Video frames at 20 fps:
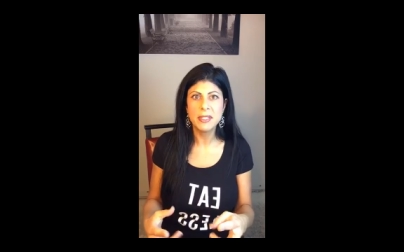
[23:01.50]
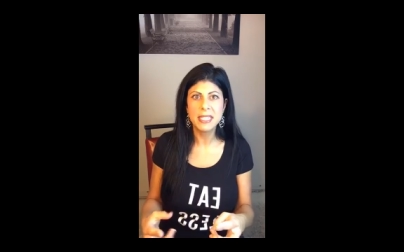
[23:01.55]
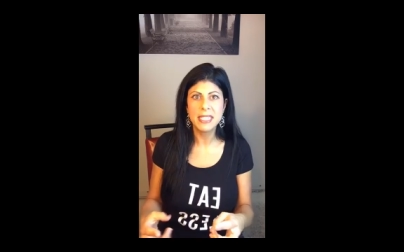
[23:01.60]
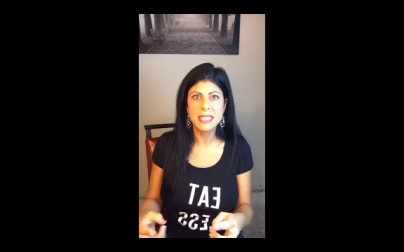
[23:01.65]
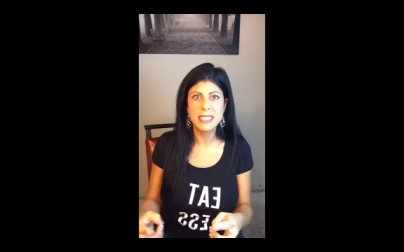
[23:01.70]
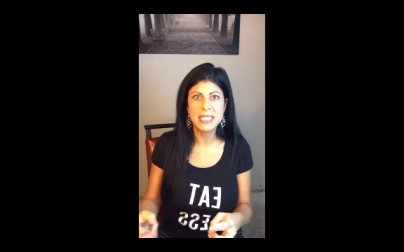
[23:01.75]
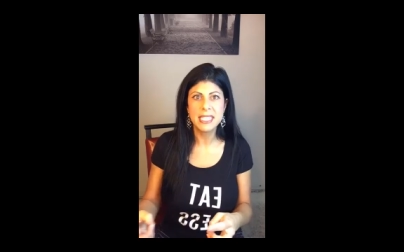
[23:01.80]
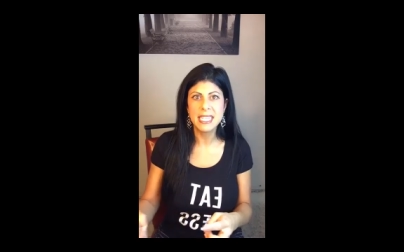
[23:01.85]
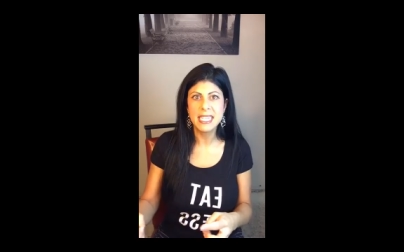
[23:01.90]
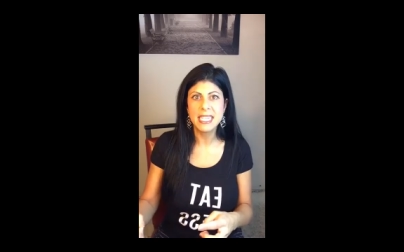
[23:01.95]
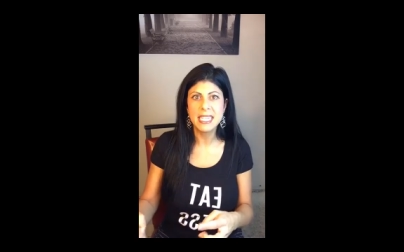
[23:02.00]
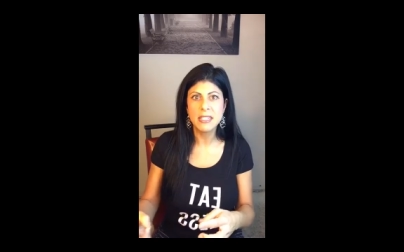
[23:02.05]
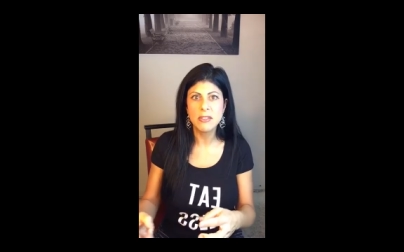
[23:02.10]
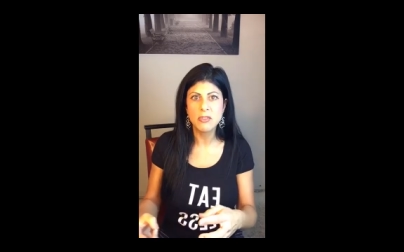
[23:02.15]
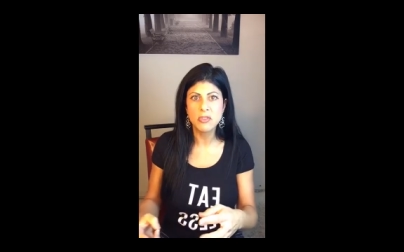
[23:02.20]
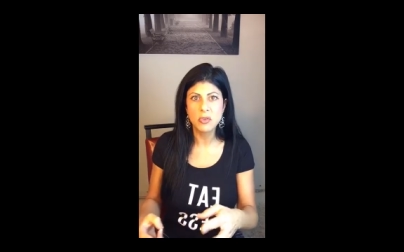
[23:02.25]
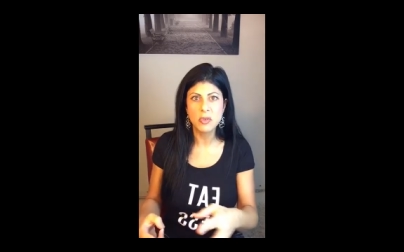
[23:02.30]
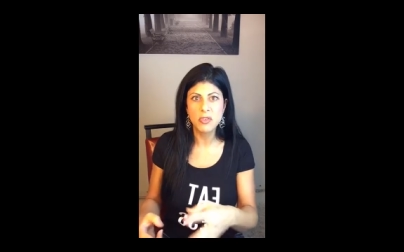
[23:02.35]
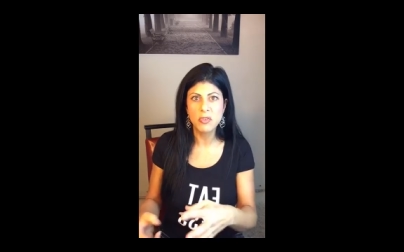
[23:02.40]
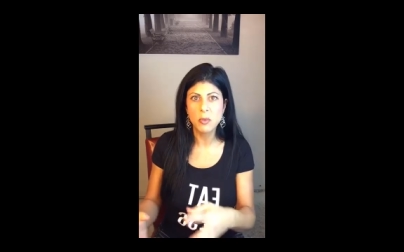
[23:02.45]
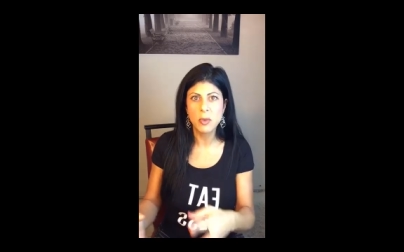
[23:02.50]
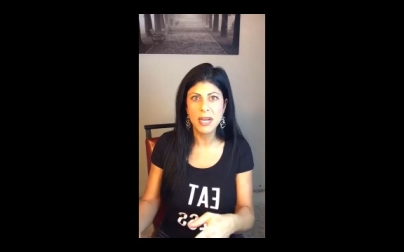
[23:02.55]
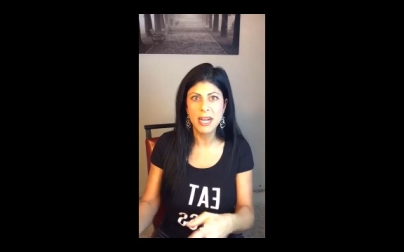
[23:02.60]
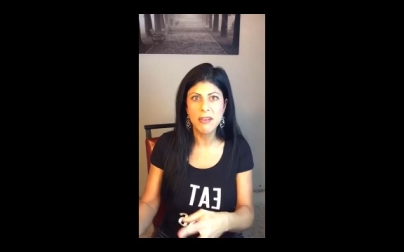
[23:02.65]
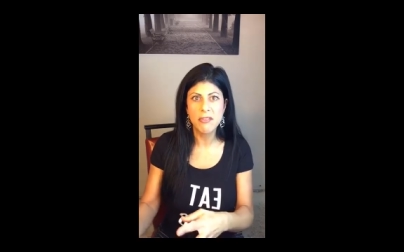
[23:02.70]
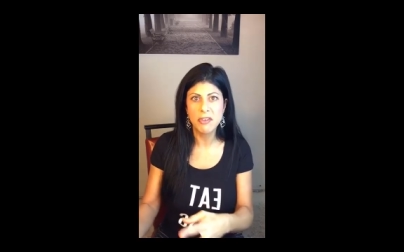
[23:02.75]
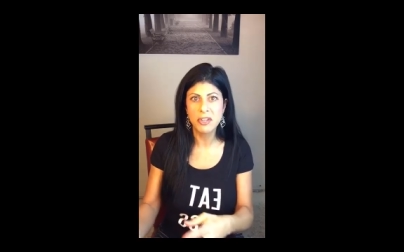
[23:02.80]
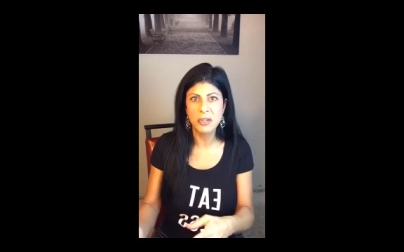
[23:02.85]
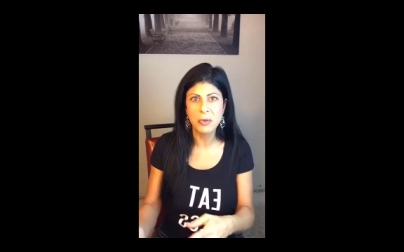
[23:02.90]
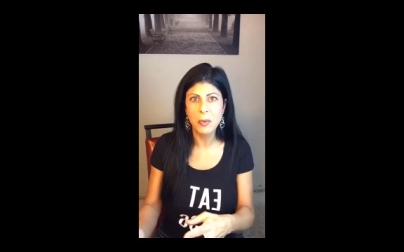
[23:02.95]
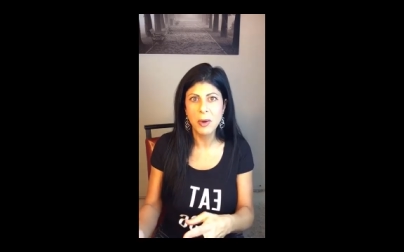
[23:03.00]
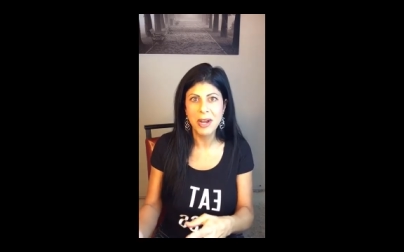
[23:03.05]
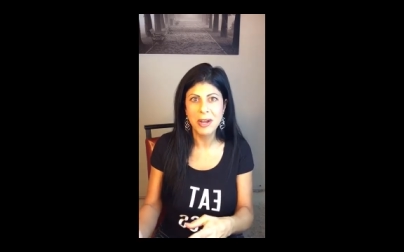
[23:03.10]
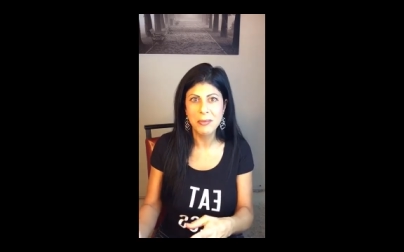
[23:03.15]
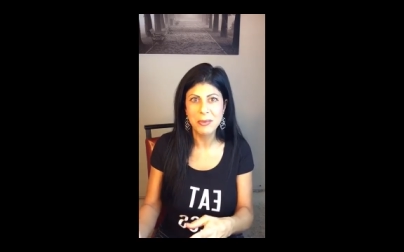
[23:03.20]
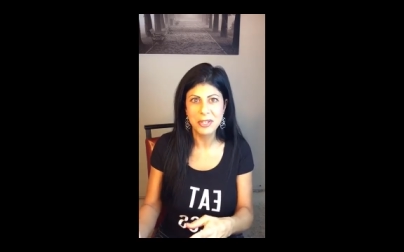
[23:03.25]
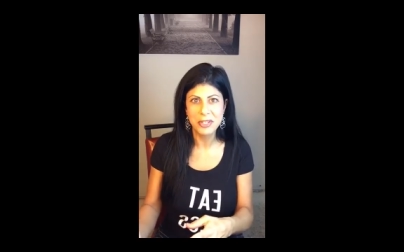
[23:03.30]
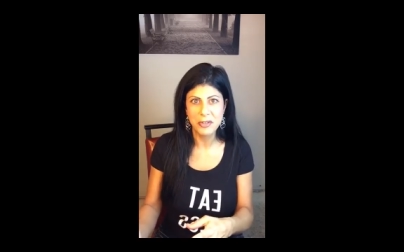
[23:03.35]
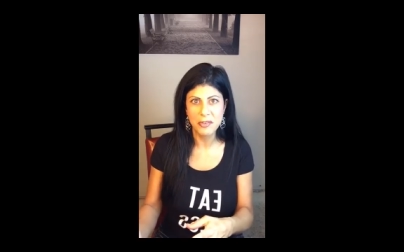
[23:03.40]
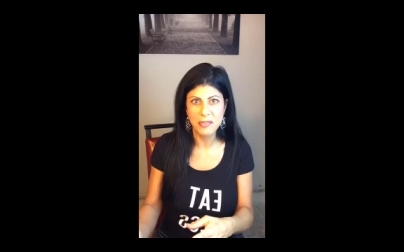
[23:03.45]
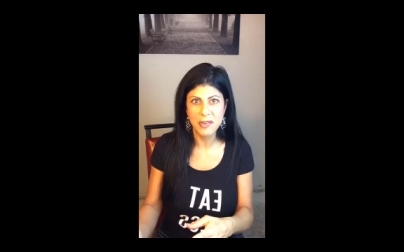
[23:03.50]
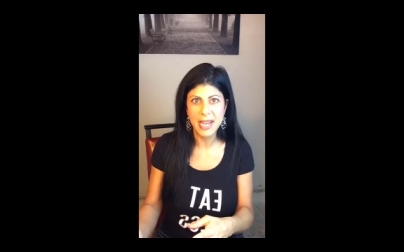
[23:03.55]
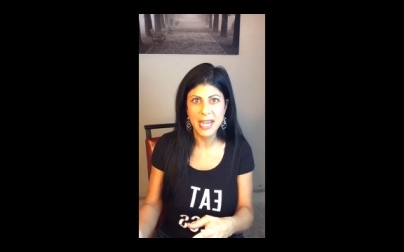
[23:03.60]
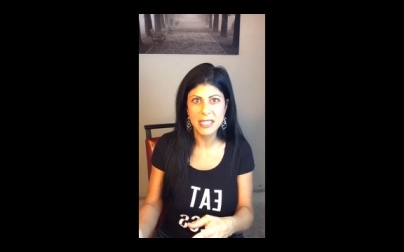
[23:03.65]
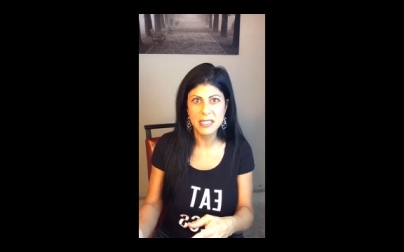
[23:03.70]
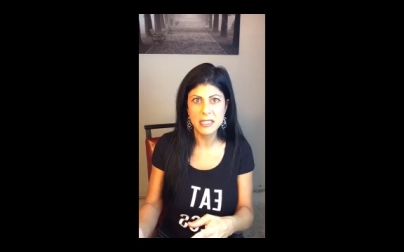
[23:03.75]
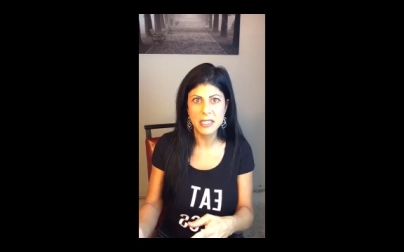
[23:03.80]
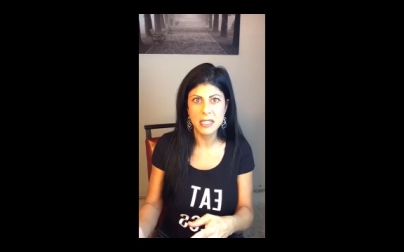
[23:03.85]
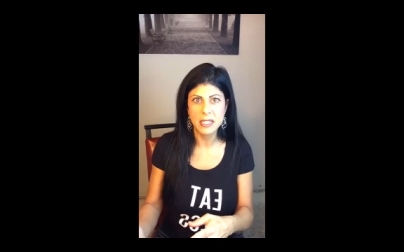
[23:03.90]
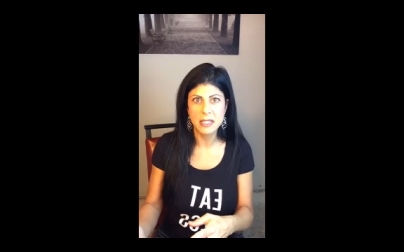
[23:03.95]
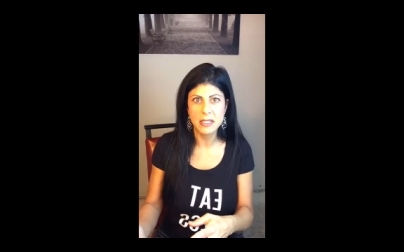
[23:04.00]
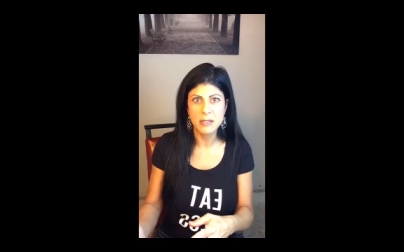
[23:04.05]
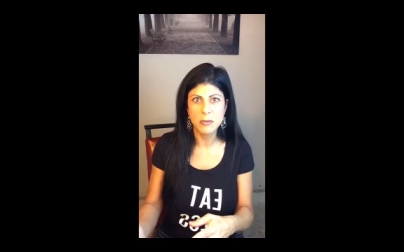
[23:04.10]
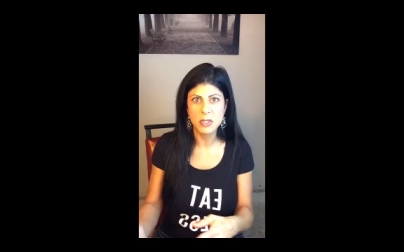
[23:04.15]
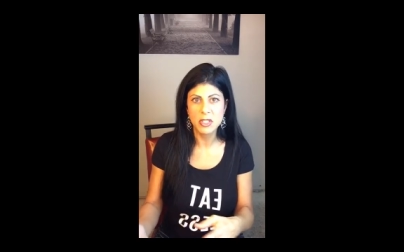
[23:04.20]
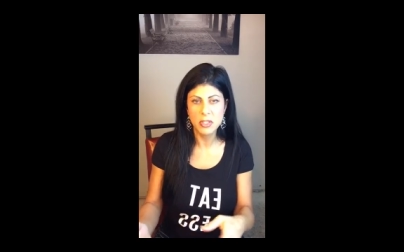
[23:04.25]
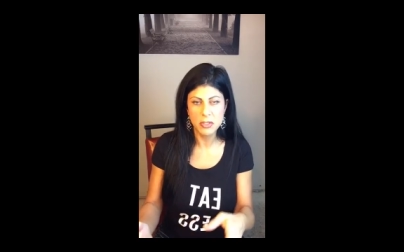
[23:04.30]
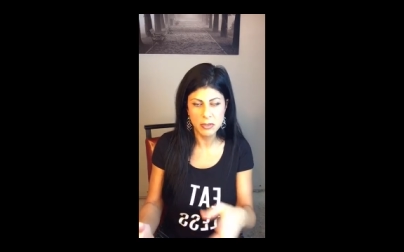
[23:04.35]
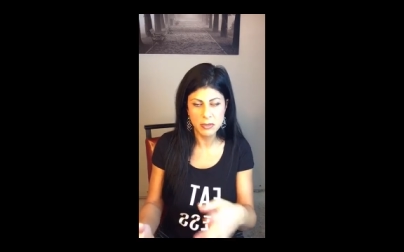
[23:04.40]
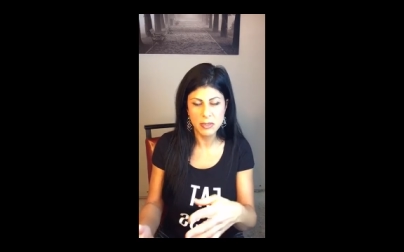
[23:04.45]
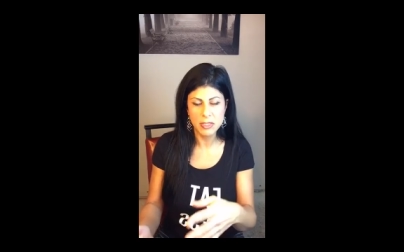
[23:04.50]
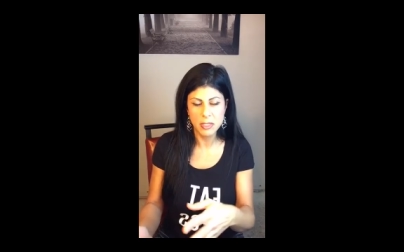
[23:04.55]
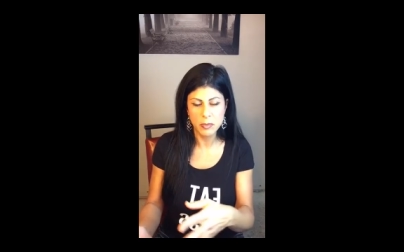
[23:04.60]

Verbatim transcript: to eat sort of whatever you want when you're fasting, when you're,